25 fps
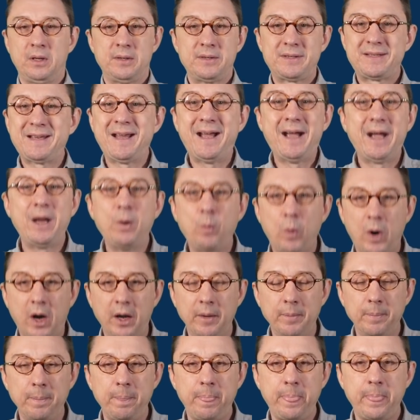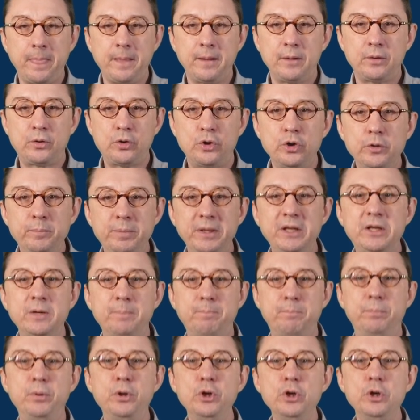Taiwan could be
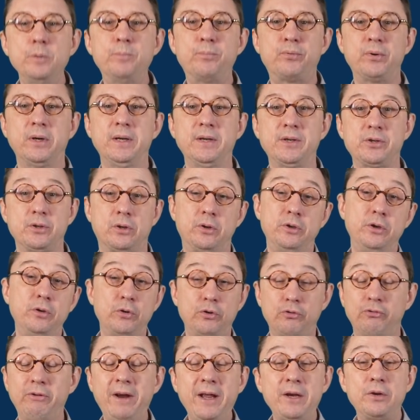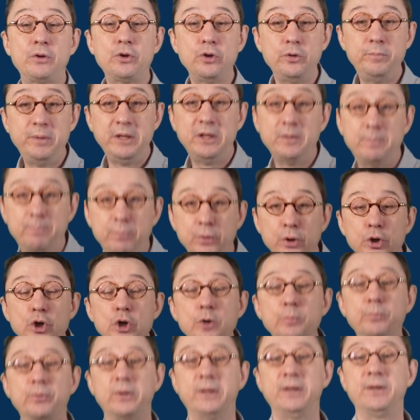the blueprint, or Ukraine could be the
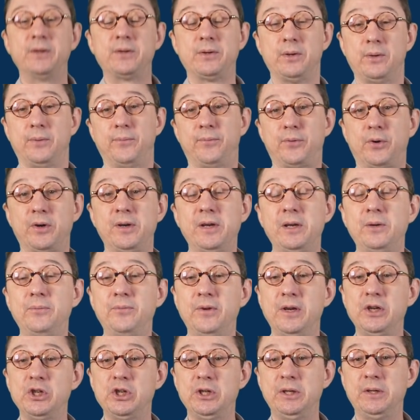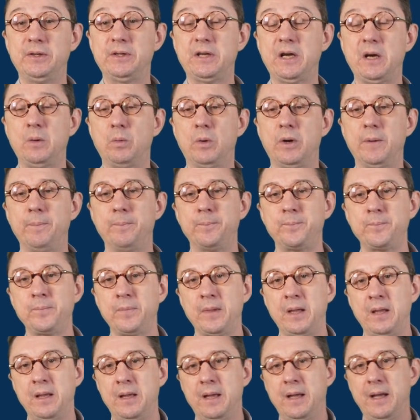blueprint for an invasion in Taiwan.
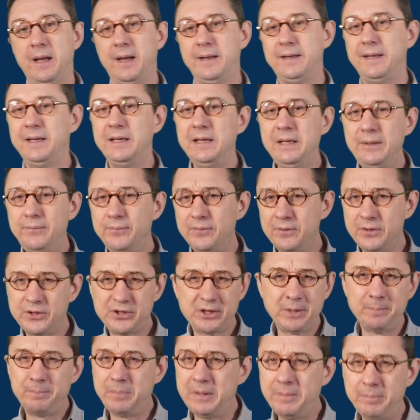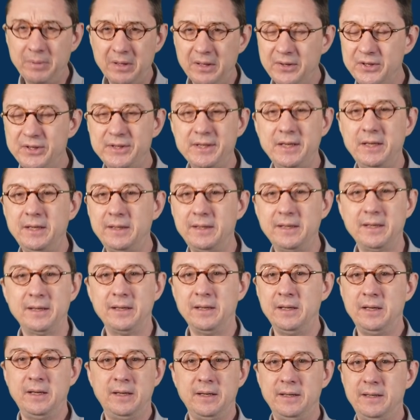And some people are saying
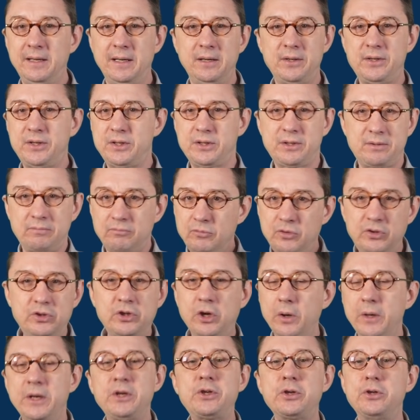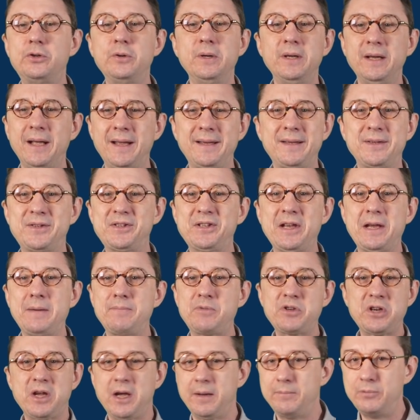that they're going to do it at the
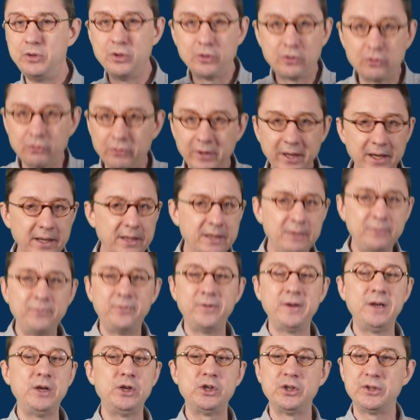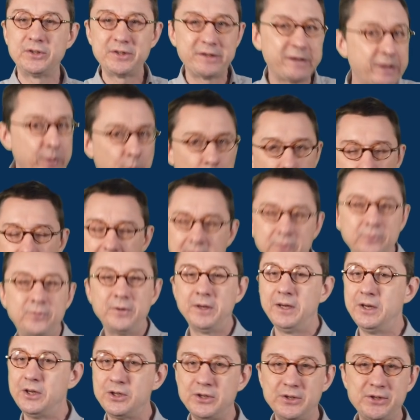same time. Ukraine invasion, Taiwan
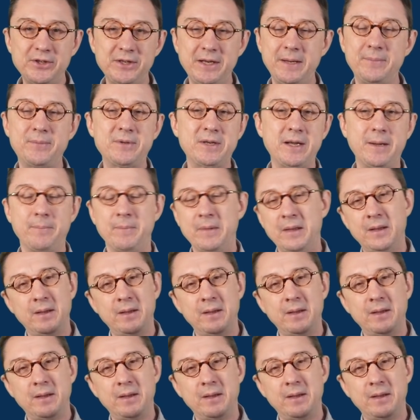invasion, same time.